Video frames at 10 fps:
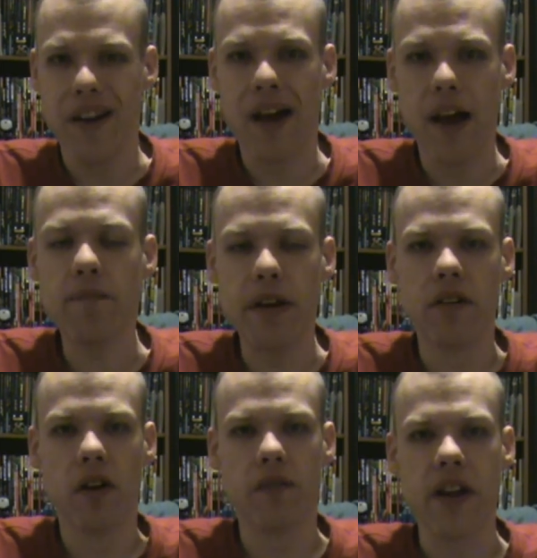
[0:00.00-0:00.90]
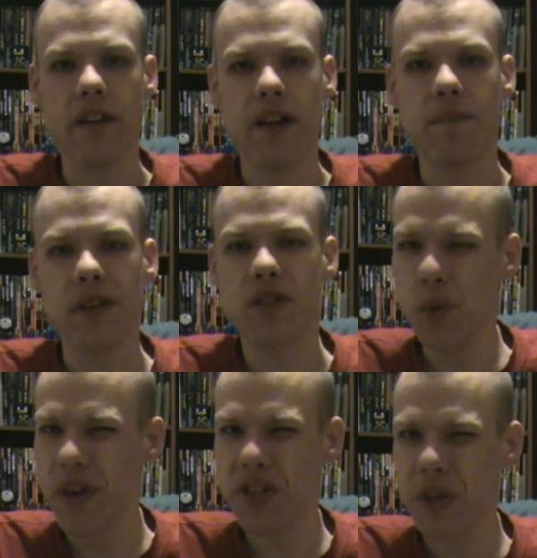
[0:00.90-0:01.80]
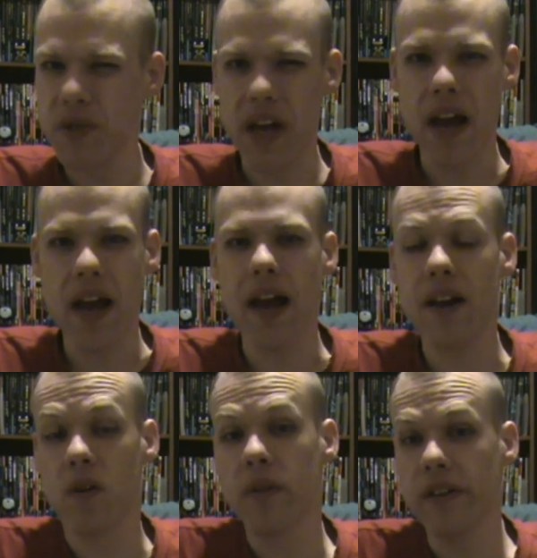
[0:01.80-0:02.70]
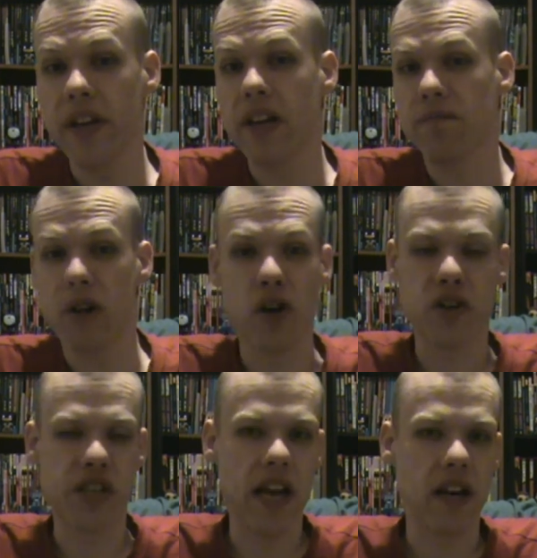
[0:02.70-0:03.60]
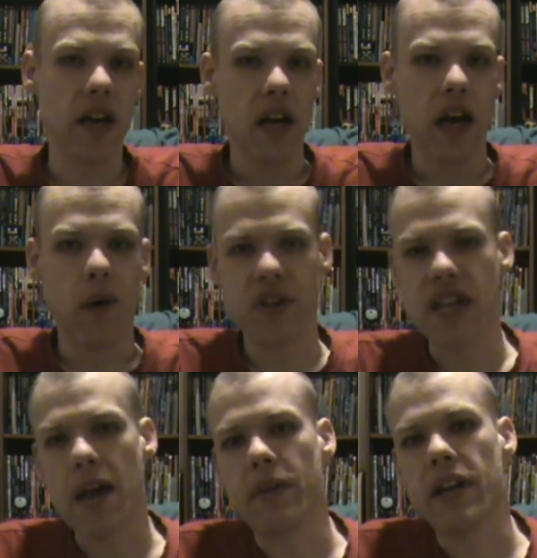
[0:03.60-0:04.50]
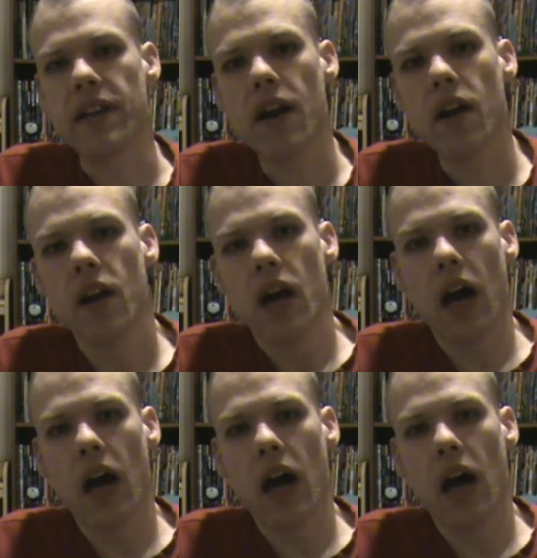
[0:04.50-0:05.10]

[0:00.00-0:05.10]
I'd be a little forgiving, but two issues, I, I don't really understand uh, what's happening there.